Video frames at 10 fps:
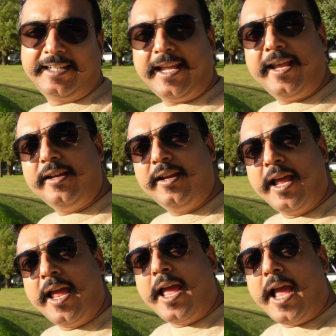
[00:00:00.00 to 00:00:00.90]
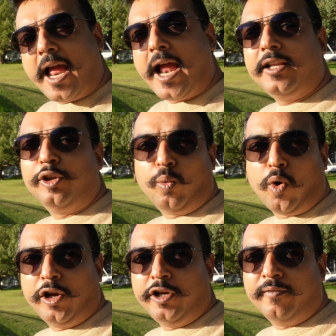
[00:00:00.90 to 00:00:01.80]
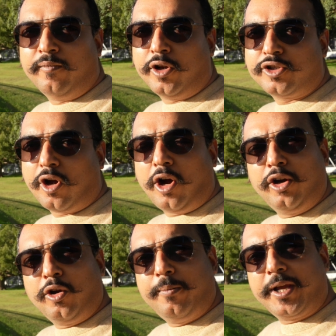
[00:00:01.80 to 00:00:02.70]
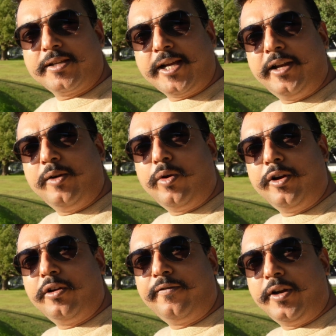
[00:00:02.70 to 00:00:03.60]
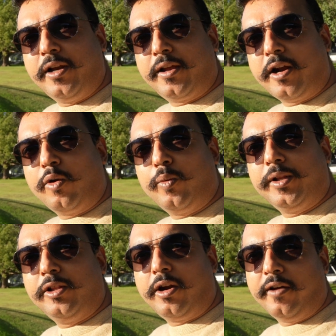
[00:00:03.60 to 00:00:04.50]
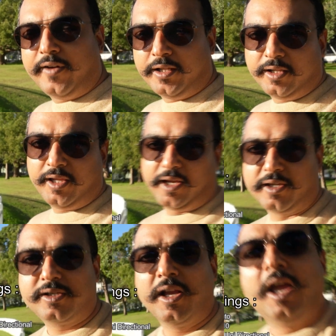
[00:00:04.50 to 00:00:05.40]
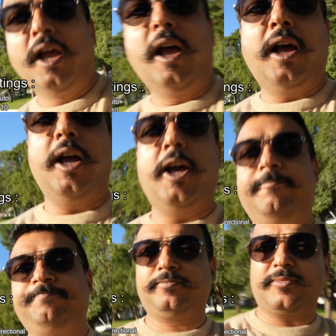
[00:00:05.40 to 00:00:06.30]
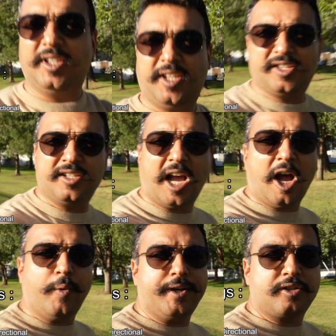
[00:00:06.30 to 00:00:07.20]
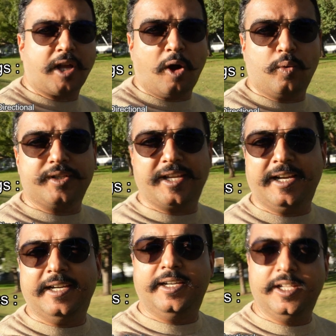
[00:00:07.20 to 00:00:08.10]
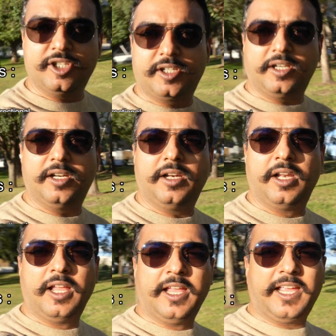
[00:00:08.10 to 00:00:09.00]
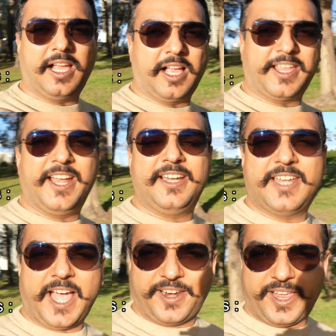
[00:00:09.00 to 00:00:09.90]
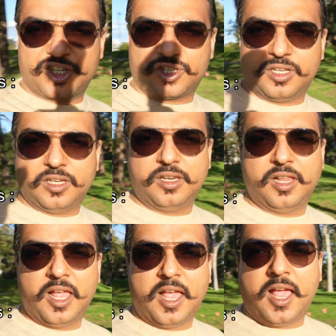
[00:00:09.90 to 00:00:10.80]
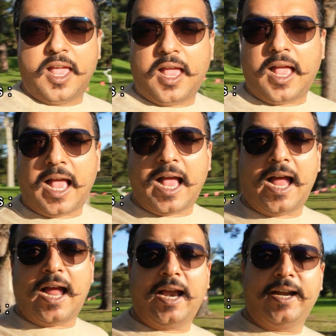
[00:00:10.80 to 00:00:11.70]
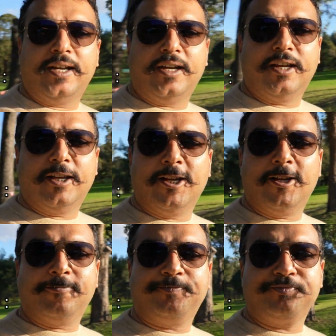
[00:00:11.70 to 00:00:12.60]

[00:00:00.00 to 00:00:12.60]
10 and the volume was auto because I didn't want it to fiddle around with a lot of other things. This is how it sounds in digital, again directional, and the